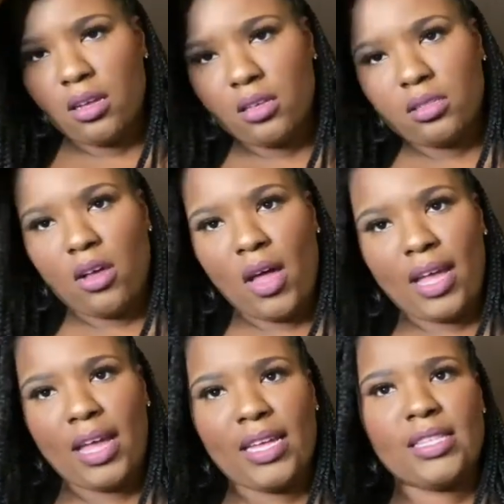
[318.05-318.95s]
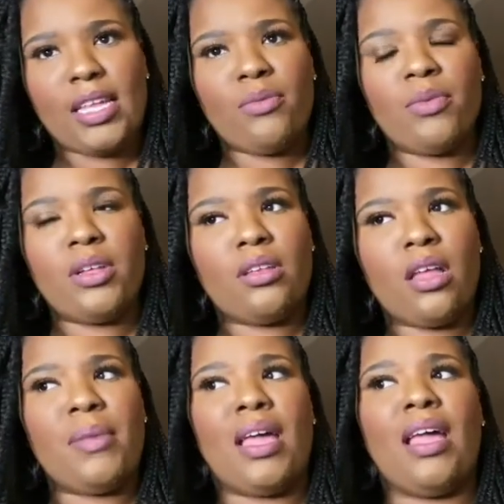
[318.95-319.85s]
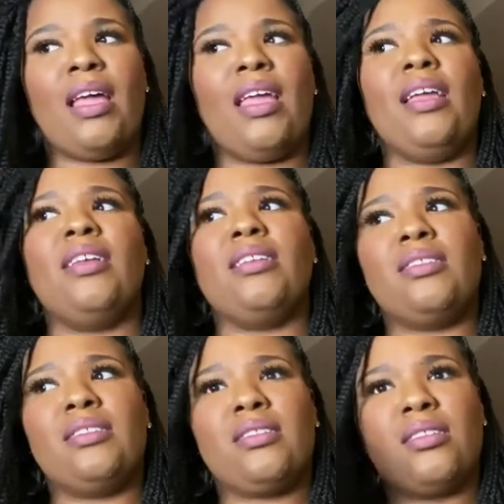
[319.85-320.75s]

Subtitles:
So I guess it would, I mean, I guess